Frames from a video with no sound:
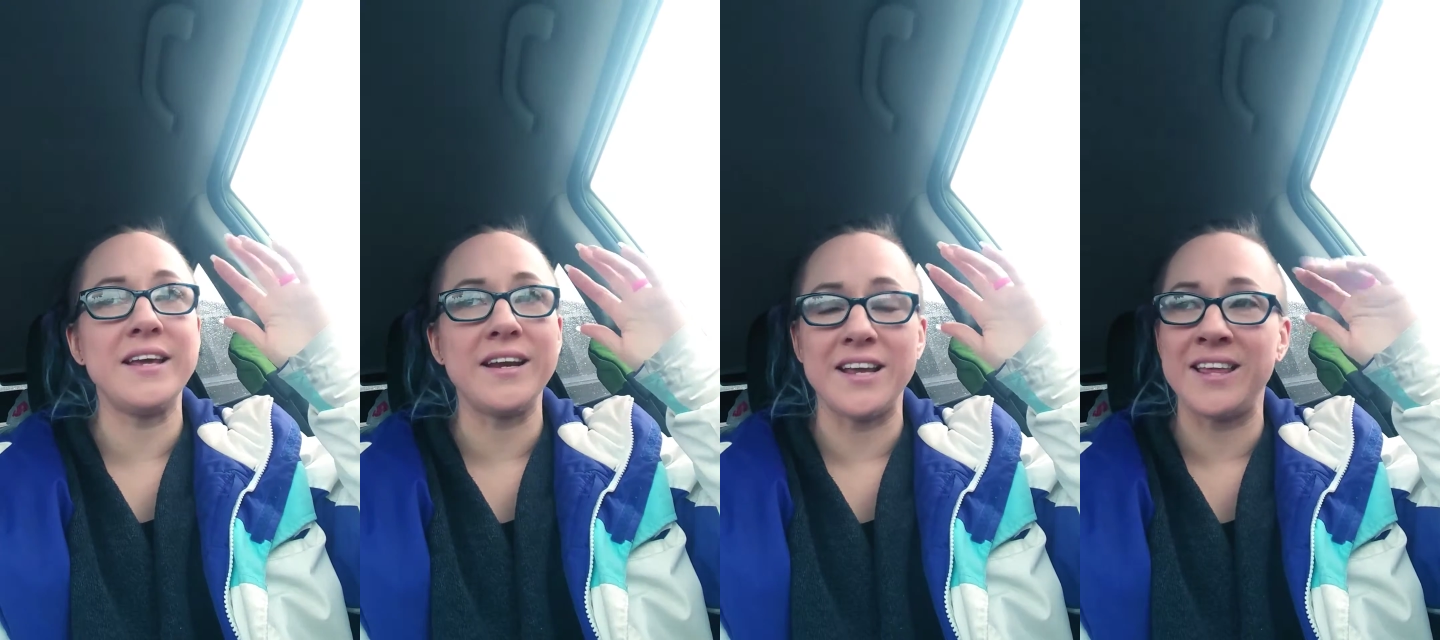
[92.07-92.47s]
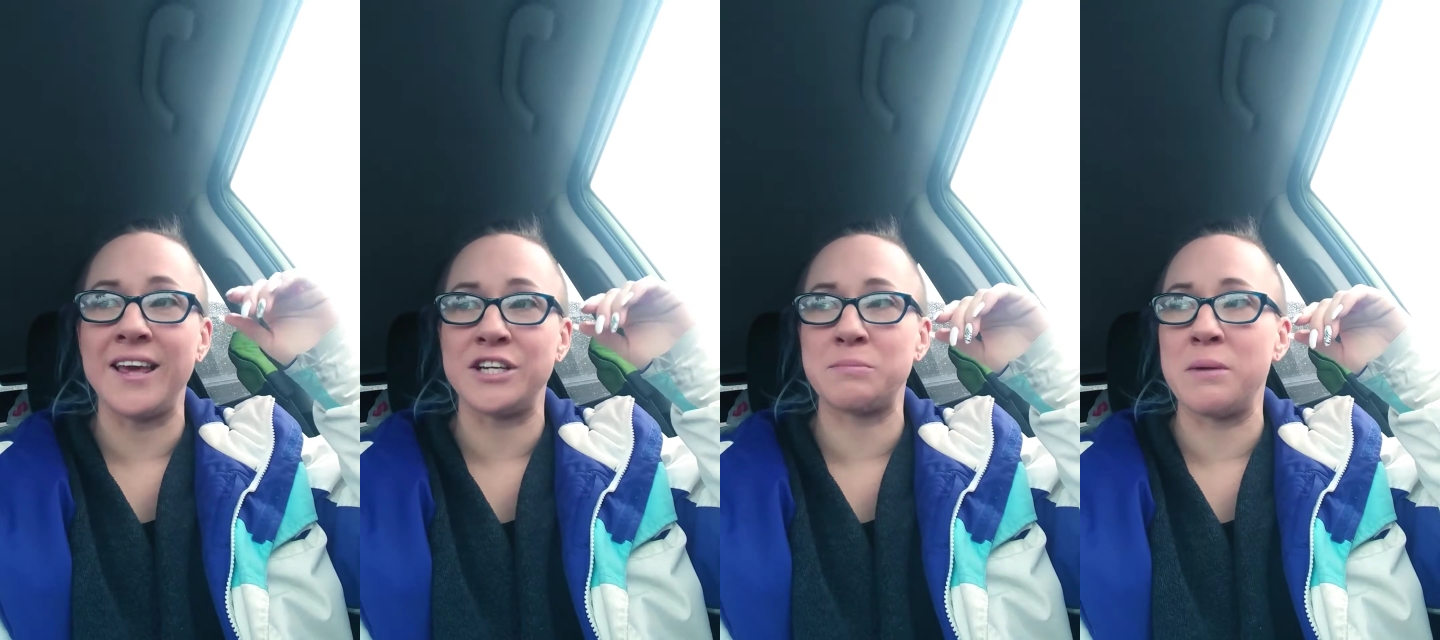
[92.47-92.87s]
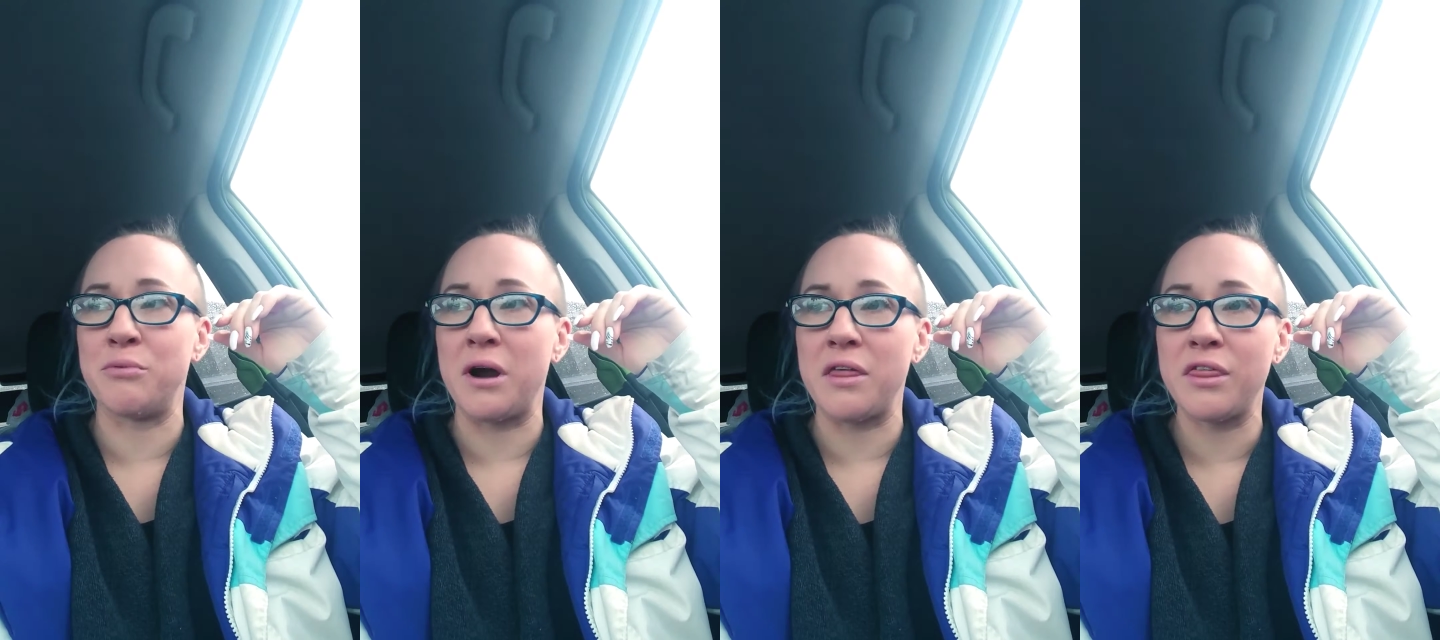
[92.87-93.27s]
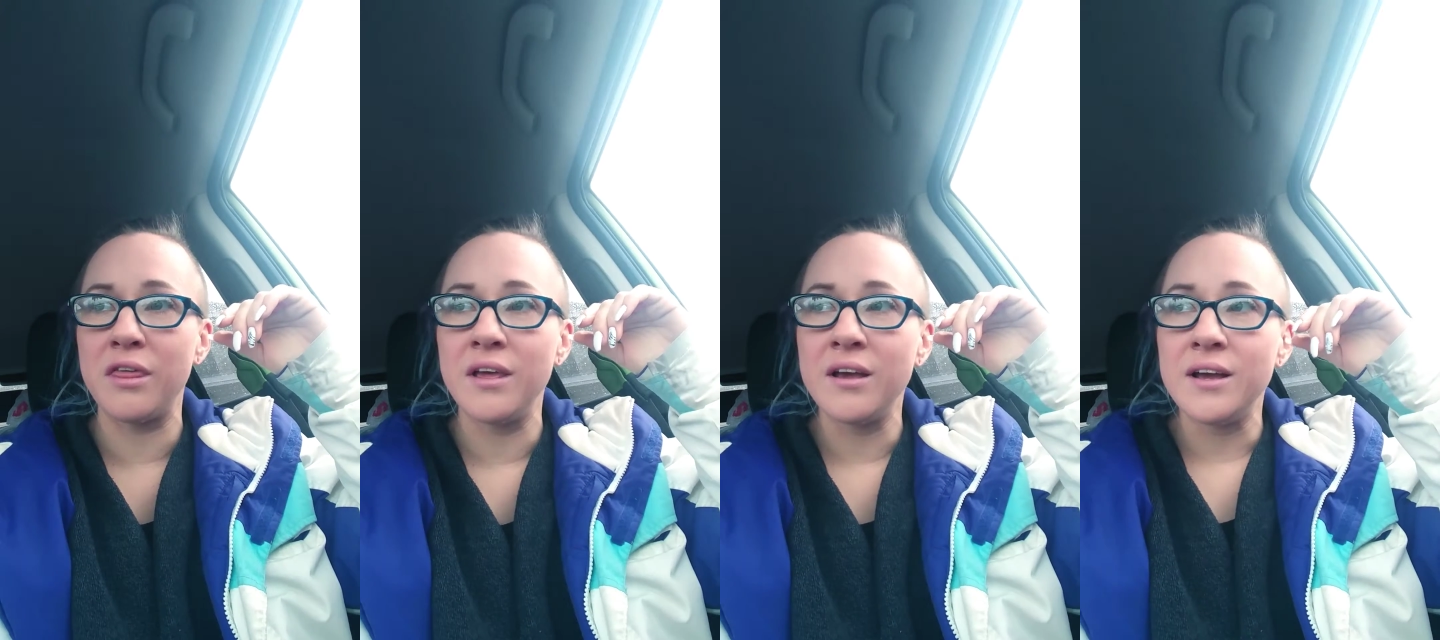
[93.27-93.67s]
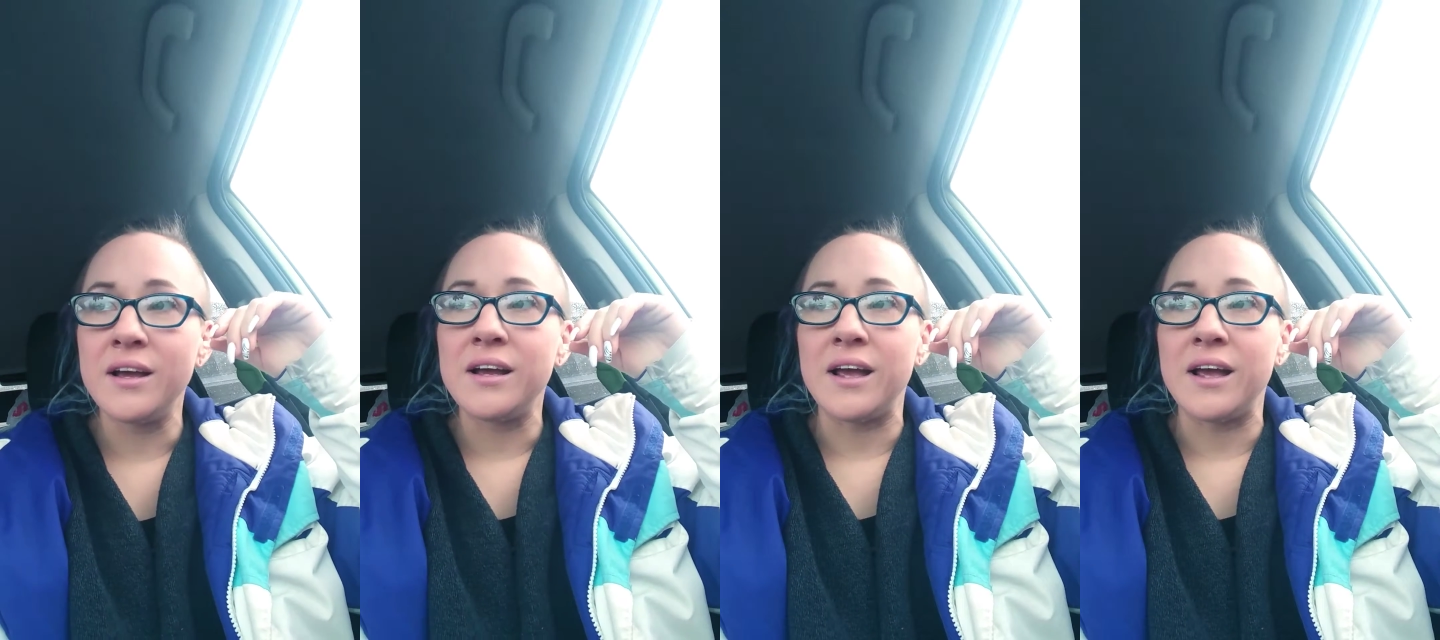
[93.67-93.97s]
and his pigmentation came back.